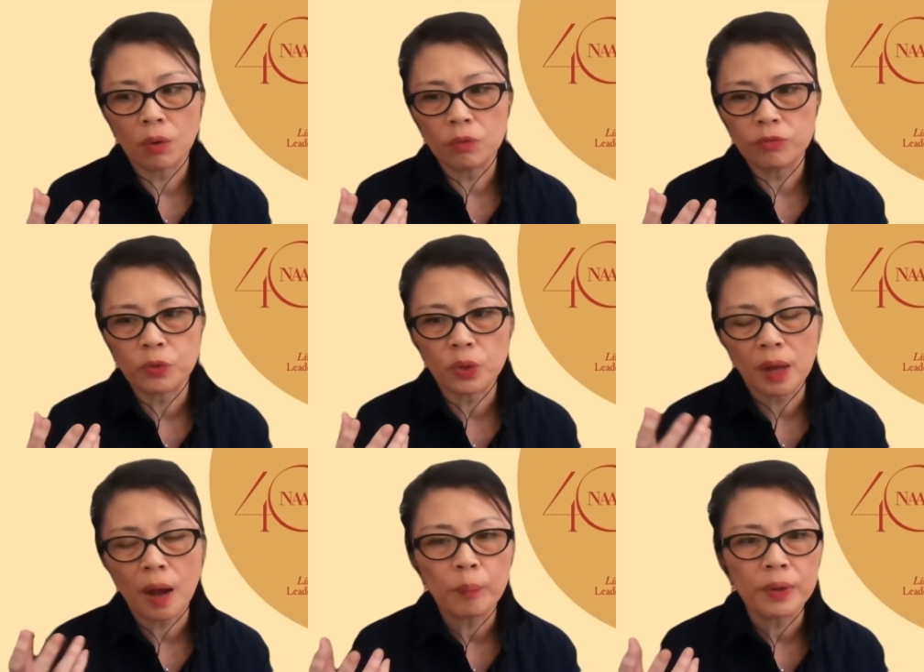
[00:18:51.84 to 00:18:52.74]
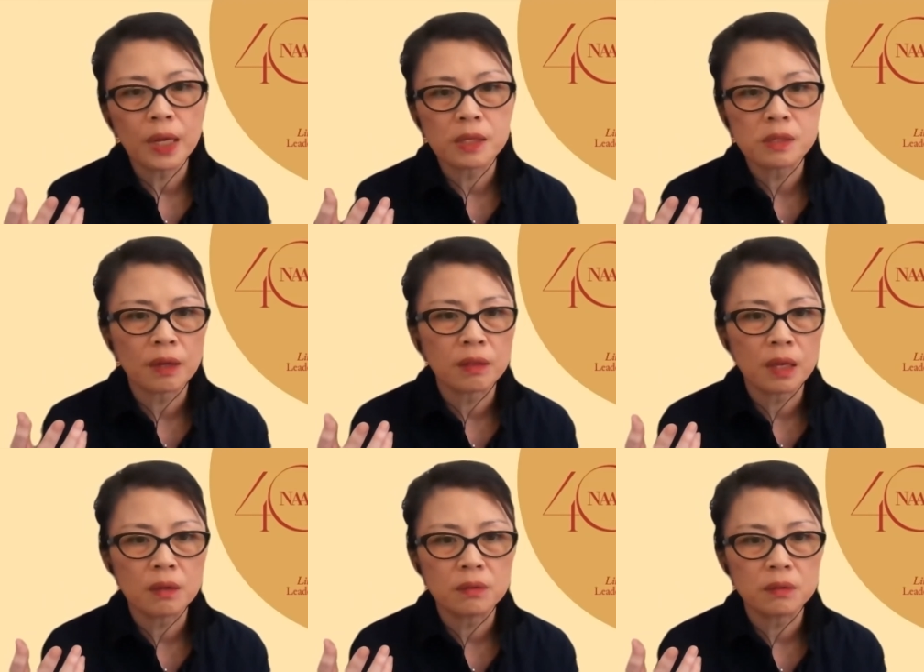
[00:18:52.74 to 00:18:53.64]
for companies, I
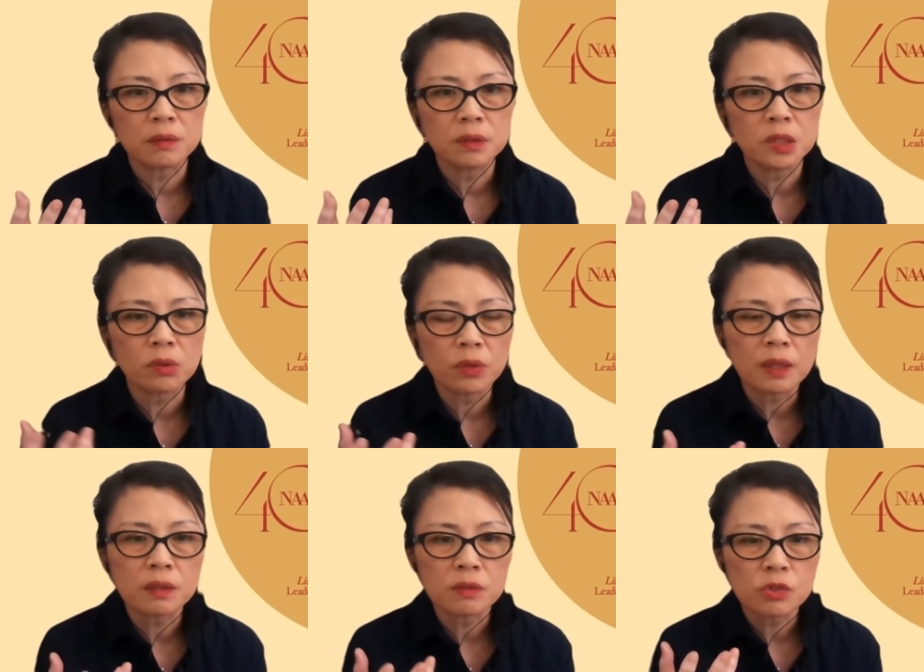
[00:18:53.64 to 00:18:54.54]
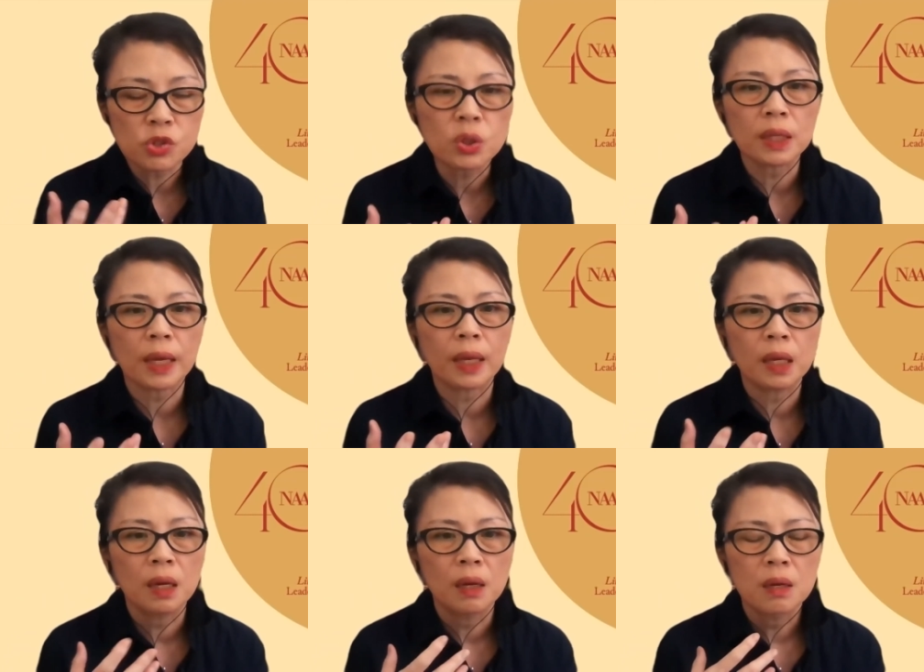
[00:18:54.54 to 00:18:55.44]
think, they can certainly
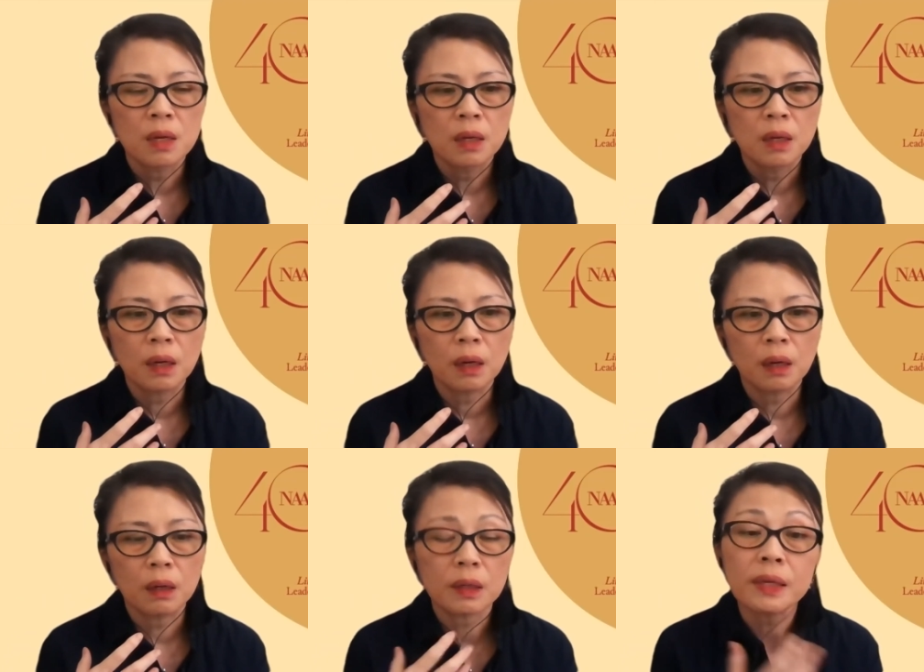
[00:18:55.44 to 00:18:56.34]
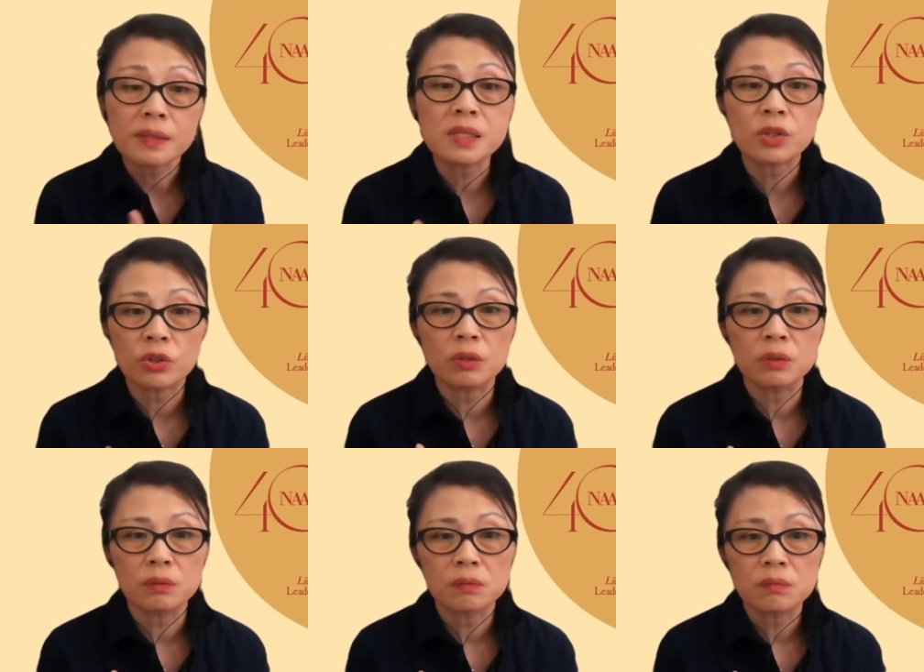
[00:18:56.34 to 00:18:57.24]

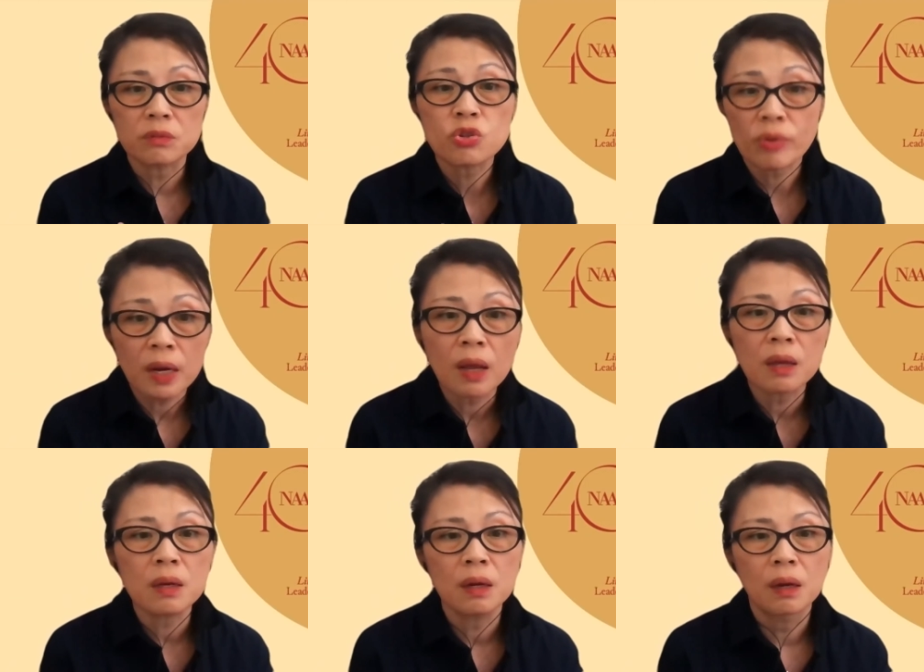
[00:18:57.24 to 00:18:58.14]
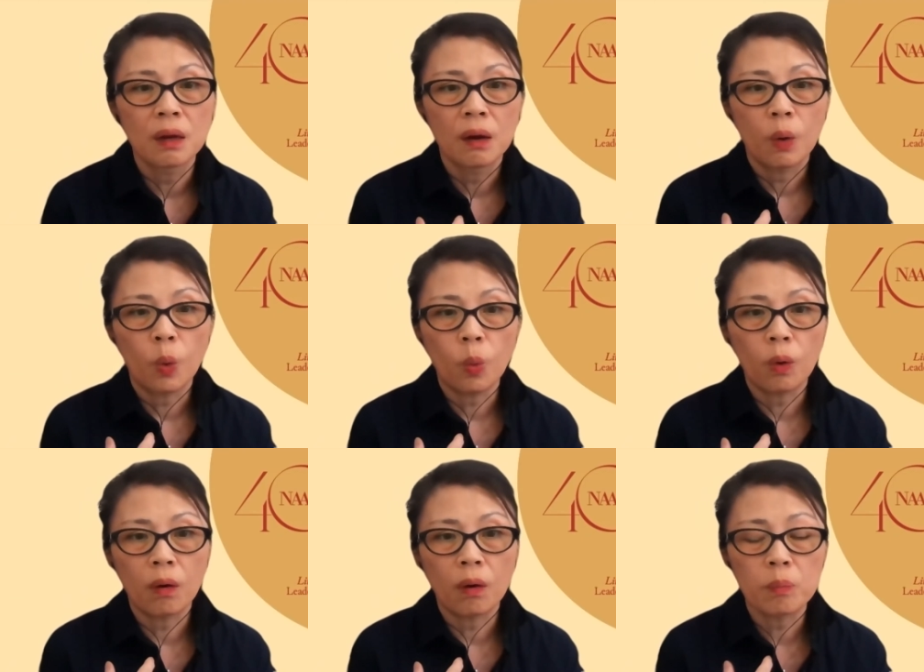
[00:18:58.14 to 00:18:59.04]
consider training
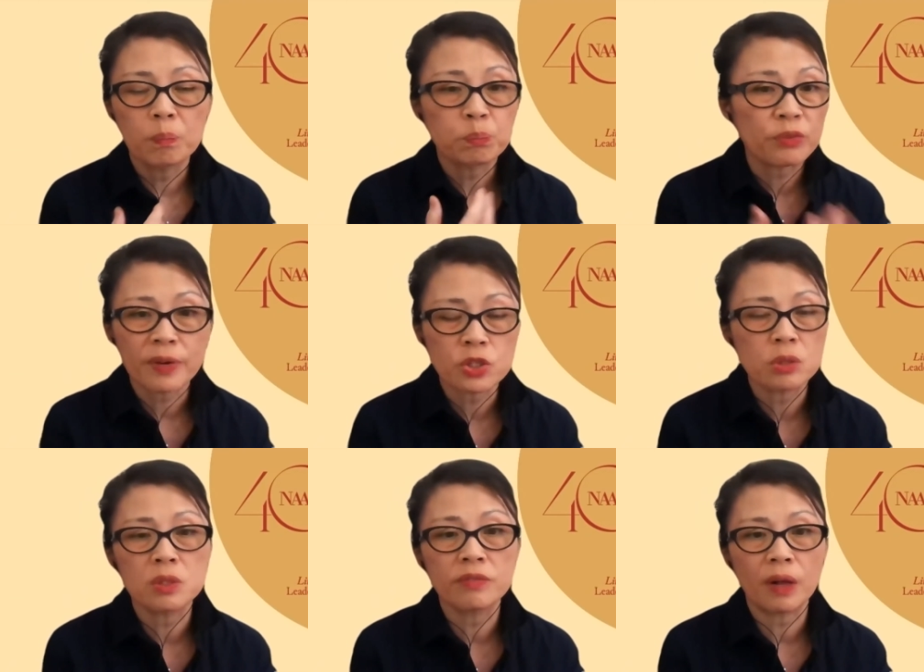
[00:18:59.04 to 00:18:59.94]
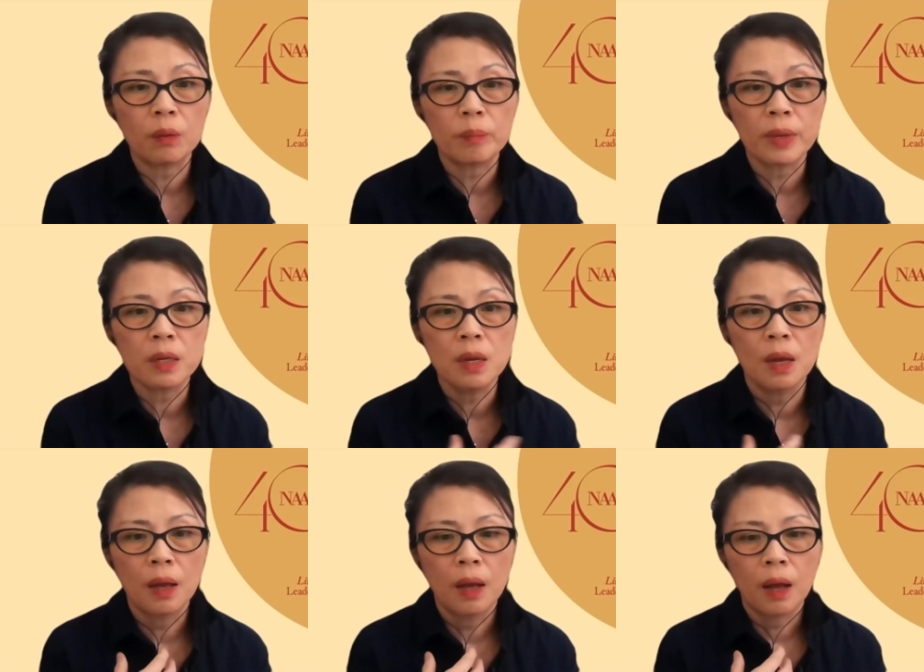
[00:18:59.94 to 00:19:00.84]
or professional development.
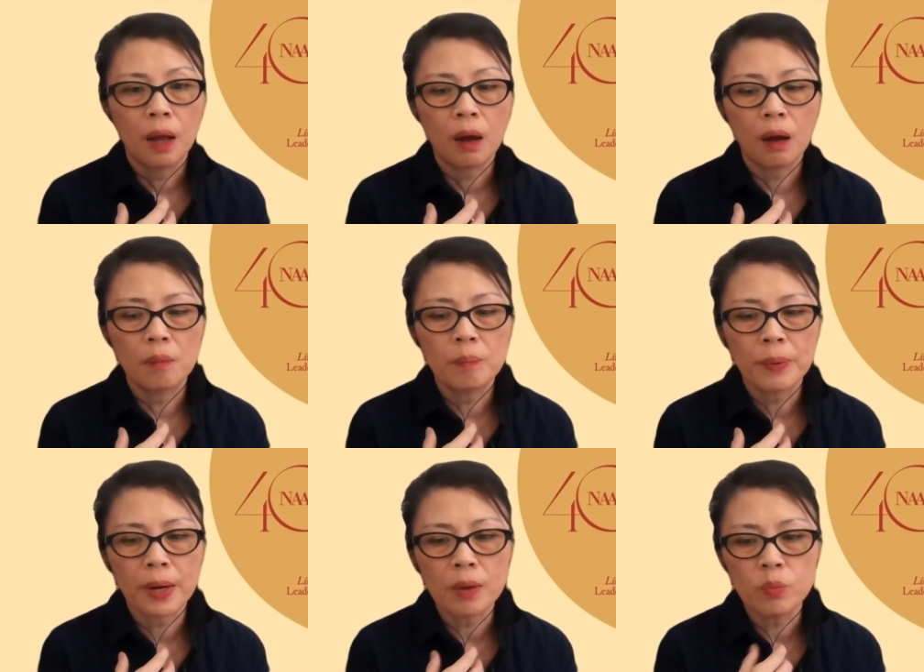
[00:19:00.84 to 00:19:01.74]
But I